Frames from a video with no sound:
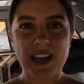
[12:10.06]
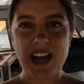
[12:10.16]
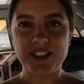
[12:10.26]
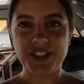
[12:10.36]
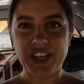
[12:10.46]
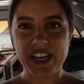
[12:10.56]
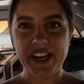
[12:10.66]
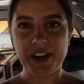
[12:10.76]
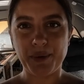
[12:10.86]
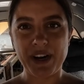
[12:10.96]
As you can
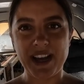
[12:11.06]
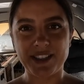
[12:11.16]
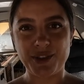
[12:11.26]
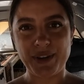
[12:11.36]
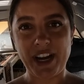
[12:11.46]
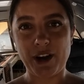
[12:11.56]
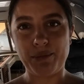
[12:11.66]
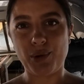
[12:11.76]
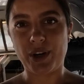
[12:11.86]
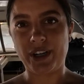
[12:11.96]
hear, we're next to an
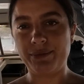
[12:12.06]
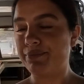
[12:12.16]
airport.